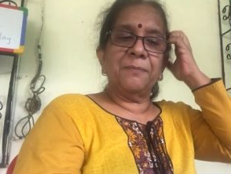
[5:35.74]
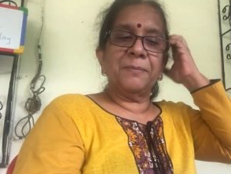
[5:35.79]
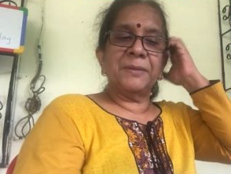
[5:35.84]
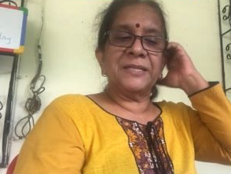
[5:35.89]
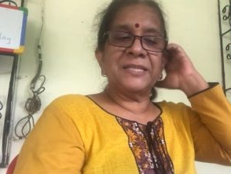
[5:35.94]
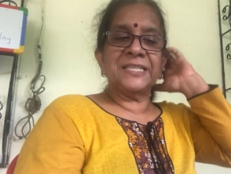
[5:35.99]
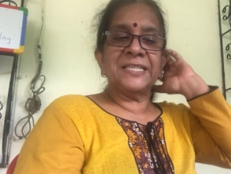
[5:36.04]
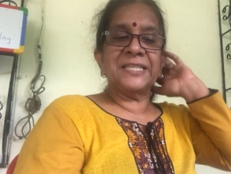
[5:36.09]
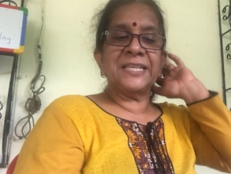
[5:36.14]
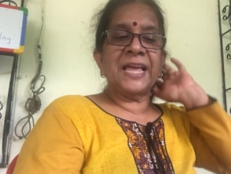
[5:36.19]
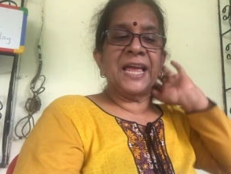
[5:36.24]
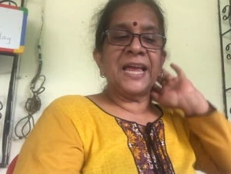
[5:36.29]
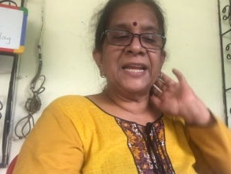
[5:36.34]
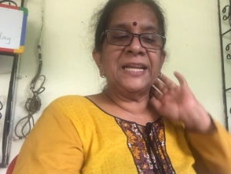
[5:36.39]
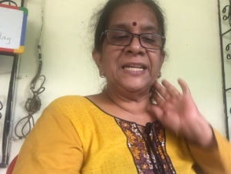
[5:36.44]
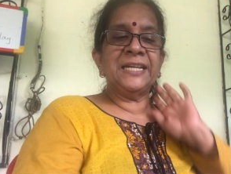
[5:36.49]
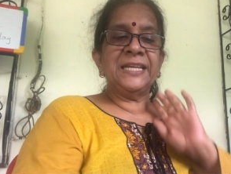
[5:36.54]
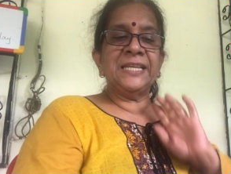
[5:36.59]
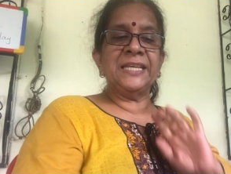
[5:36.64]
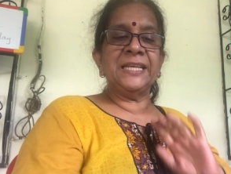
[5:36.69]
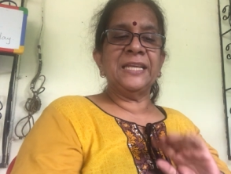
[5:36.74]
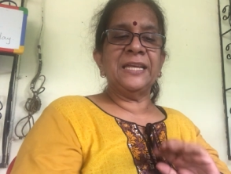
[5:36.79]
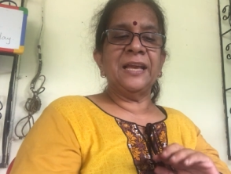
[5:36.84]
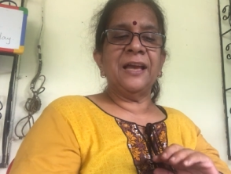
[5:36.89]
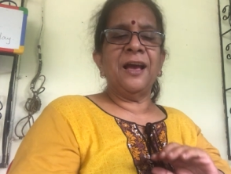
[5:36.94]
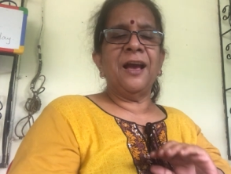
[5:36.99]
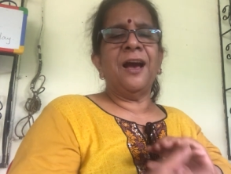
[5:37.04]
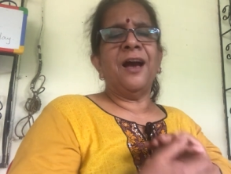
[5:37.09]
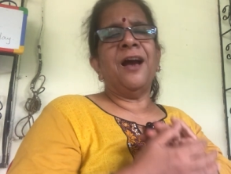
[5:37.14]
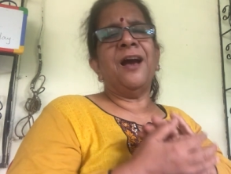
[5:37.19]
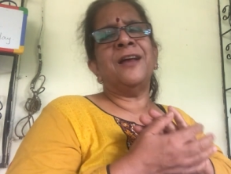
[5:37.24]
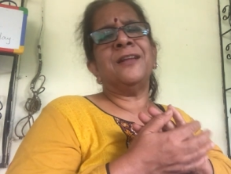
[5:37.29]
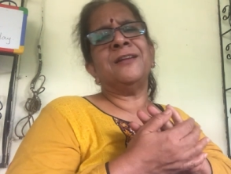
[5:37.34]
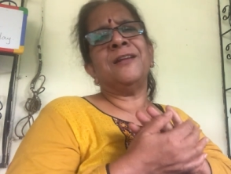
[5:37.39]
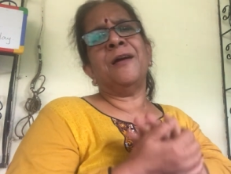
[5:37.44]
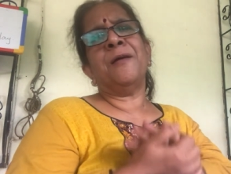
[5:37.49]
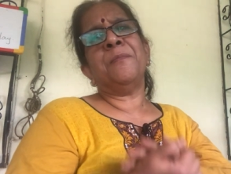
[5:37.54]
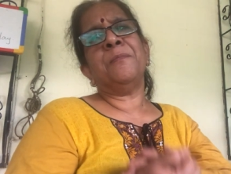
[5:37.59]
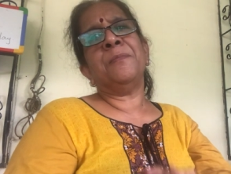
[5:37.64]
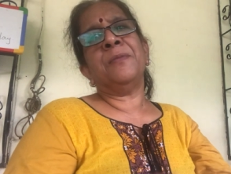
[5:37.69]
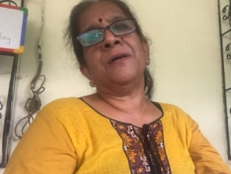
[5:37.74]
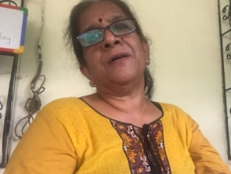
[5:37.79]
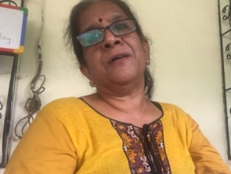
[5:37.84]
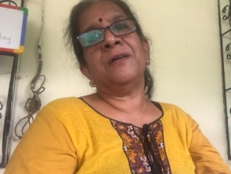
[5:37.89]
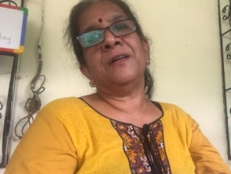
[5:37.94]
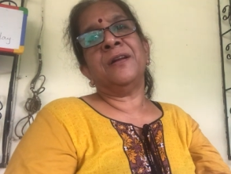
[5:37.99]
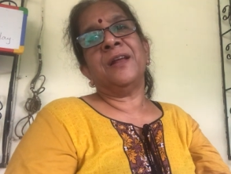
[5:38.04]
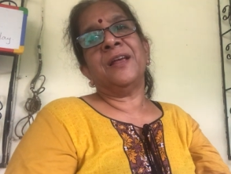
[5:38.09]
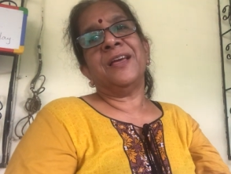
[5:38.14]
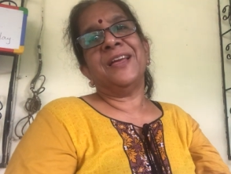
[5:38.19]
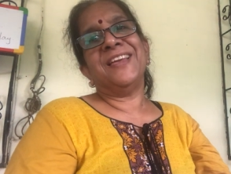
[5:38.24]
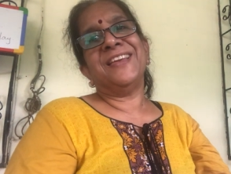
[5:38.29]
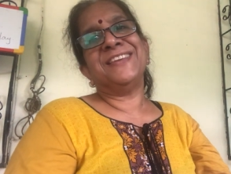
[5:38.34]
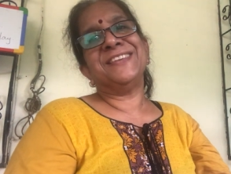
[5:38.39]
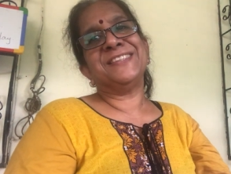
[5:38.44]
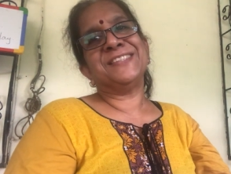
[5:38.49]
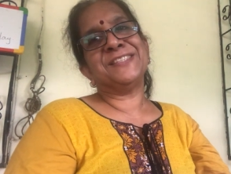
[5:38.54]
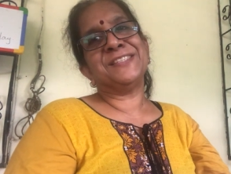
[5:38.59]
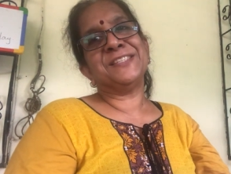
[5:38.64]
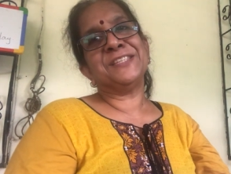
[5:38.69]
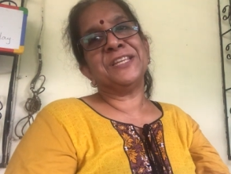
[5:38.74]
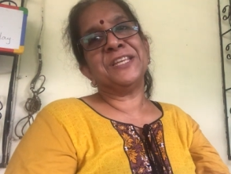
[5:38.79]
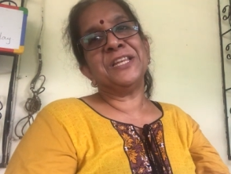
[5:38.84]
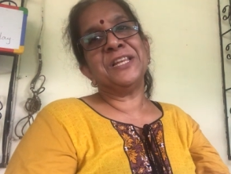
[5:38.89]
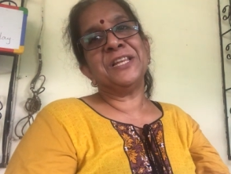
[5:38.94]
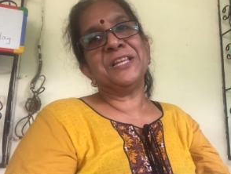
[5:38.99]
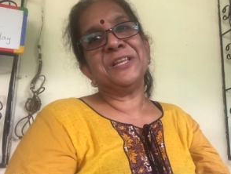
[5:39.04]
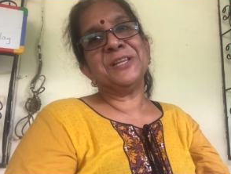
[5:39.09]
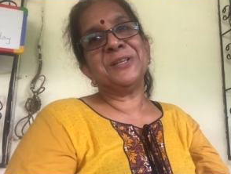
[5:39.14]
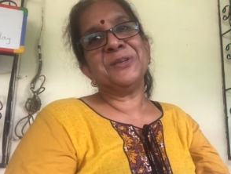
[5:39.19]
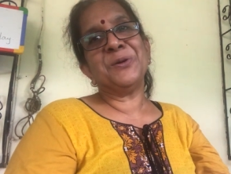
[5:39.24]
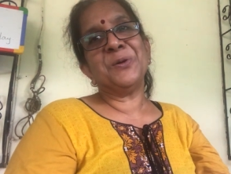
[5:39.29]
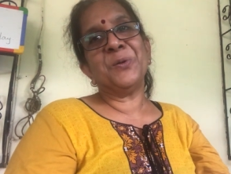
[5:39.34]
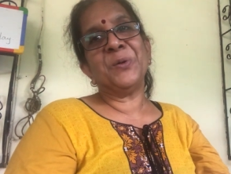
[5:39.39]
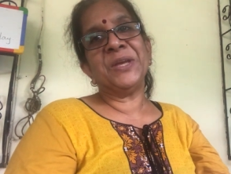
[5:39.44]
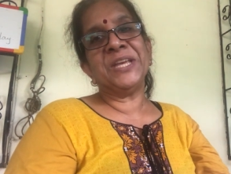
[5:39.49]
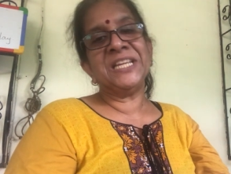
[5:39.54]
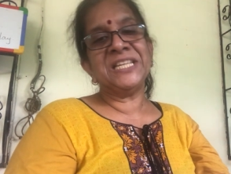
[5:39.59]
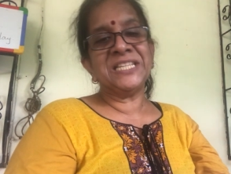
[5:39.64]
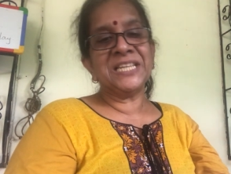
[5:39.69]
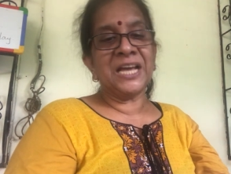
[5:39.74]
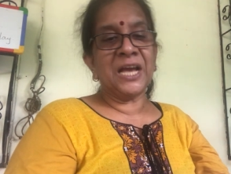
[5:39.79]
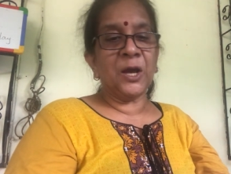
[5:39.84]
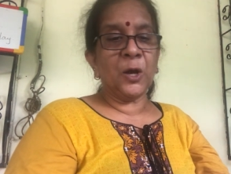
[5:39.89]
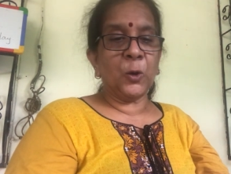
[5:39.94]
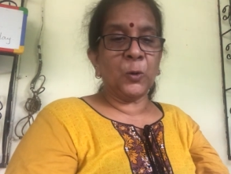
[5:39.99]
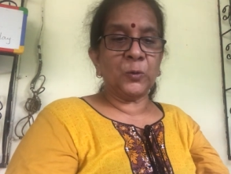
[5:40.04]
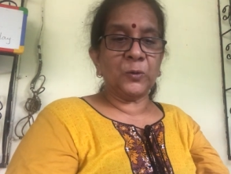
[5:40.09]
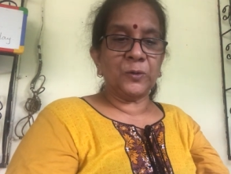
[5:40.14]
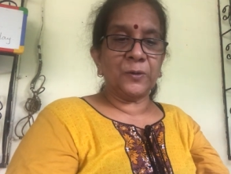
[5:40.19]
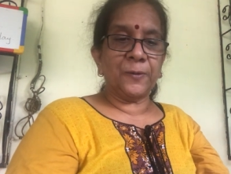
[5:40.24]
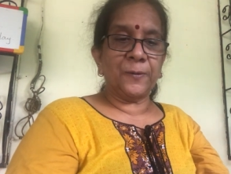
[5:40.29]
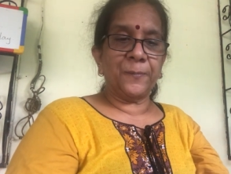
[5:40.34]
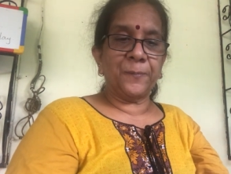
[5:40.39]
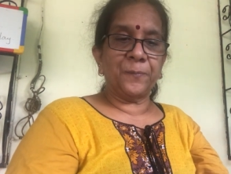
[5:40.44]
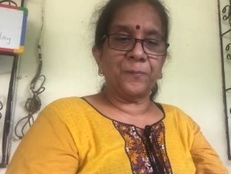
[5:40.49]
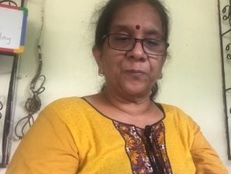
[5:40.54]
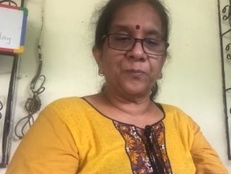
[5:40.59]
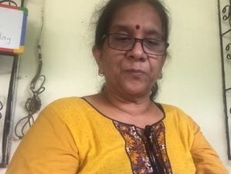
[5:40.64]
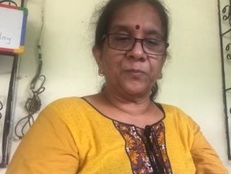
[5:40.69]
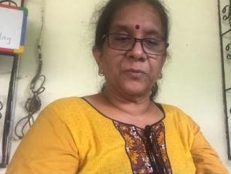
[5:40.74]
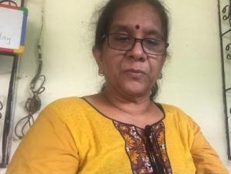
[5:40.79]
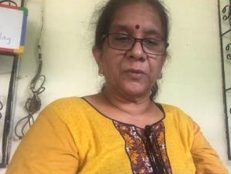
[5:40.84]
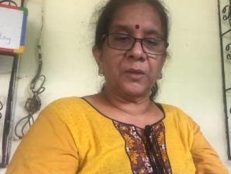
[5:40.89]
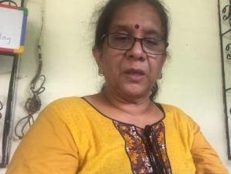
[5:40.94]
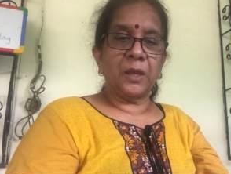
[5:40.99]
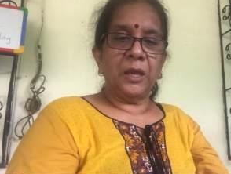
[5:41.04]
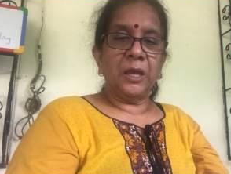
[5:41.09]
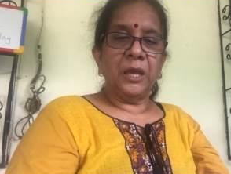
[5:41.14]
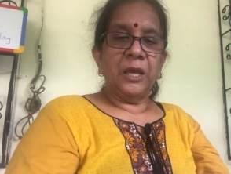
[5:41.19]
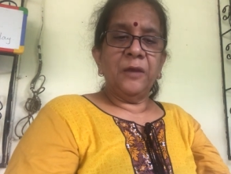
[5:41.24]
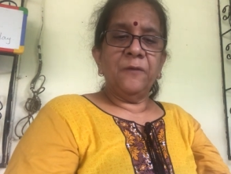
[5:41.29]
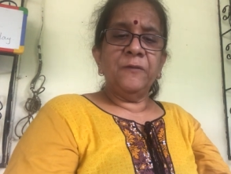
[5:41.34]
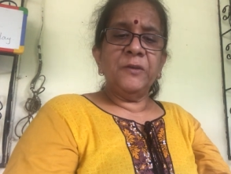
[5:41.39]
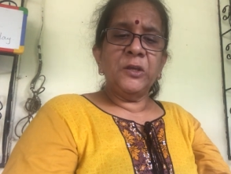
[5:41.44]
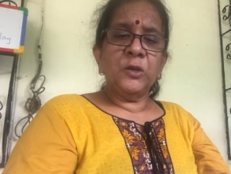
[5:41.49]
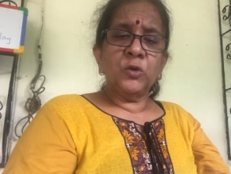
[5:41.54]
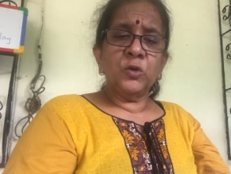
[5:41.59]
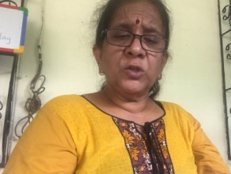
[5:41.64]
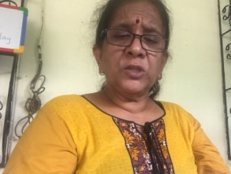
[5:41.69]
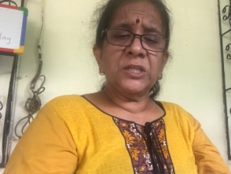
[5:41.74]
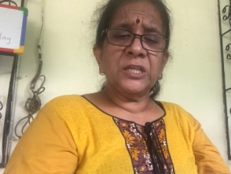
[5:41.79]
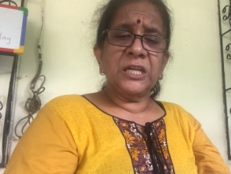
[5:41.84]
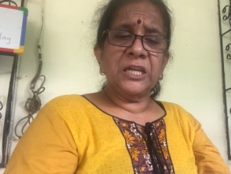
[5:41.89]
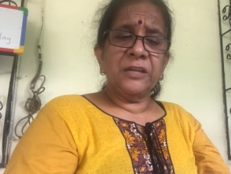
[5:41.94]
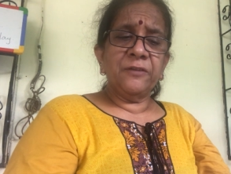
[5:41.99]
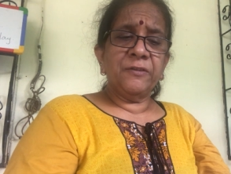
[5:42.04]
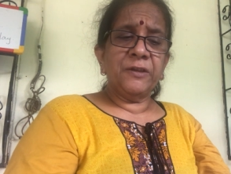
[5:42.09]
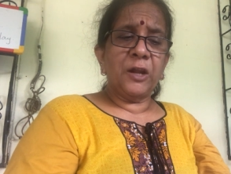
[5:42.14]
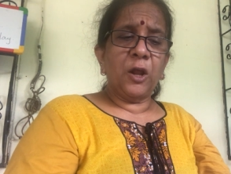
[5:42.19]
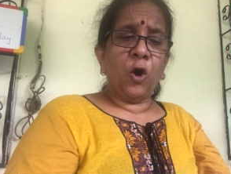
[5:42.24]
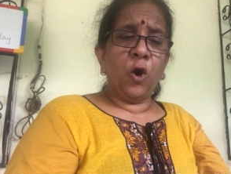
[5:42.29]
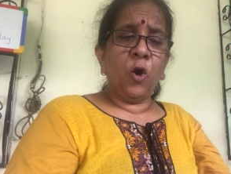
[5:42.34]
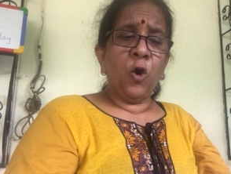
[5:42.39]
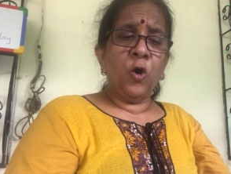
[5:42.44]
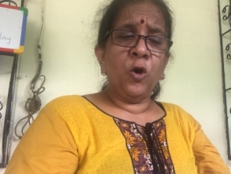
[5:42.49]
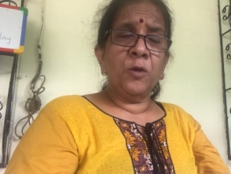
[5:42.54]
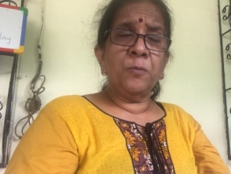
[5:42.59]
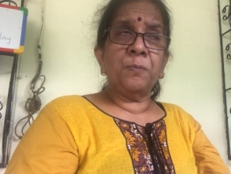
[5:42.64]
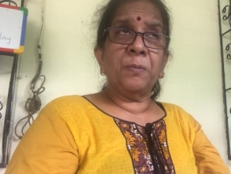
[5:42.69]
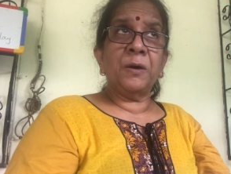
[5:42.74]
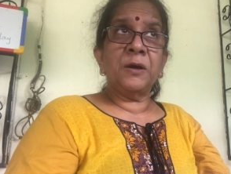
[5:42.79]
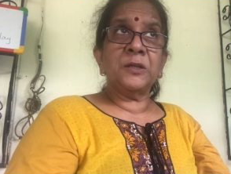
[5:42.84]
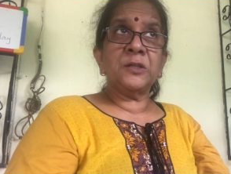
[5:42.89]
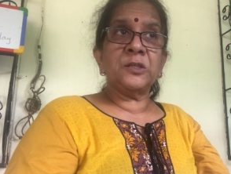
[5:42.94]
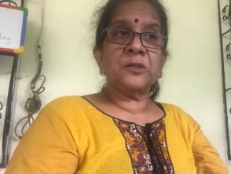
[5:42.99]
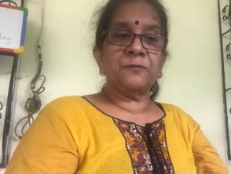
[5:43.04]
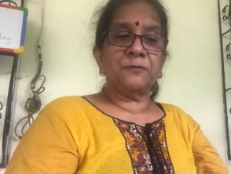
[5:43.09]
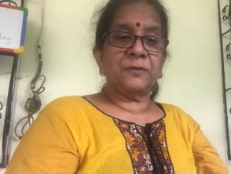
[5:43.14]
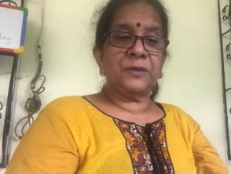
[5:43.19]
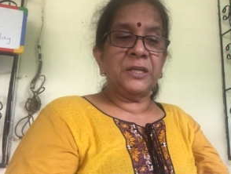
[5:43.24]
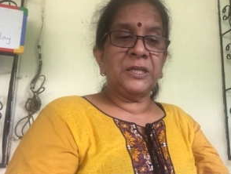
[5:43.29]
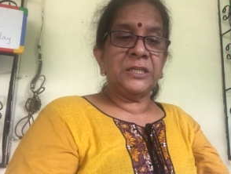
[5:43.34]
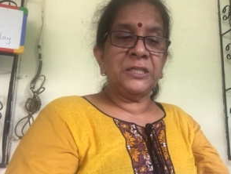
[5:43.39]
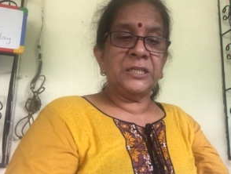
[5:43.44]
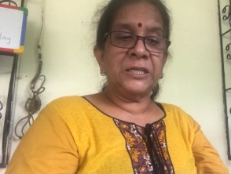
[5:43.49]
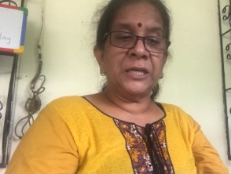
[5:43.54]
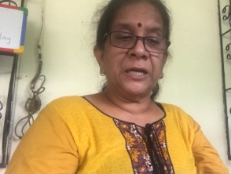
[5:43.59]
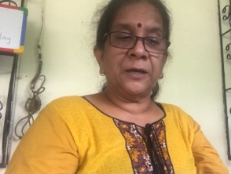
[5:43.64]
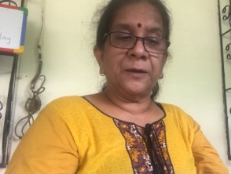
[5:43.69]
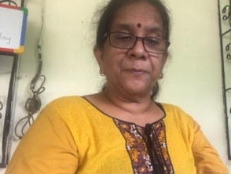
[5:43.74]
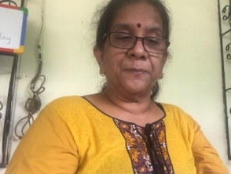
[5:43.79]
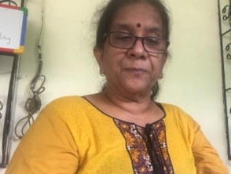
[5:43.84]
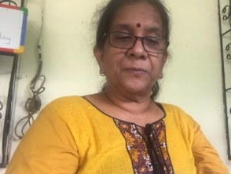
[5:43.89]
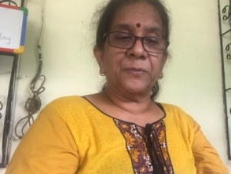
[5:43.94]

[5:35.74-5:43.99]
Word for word: but sadly, our number is still going down. We used to live in all parts of India,